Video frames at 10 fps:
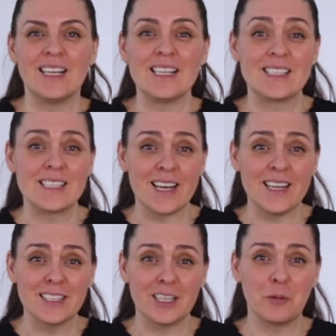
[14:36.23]
It's
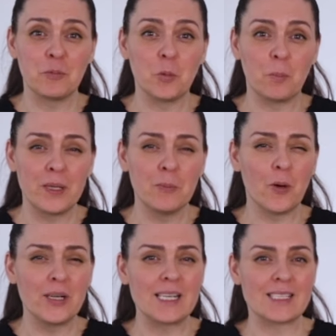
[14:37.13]
designed to help you
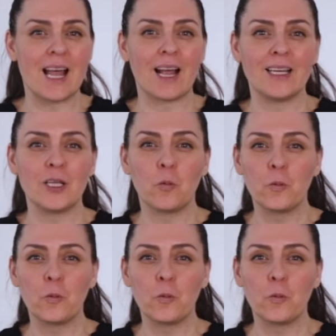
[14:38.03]
pinpoint exactly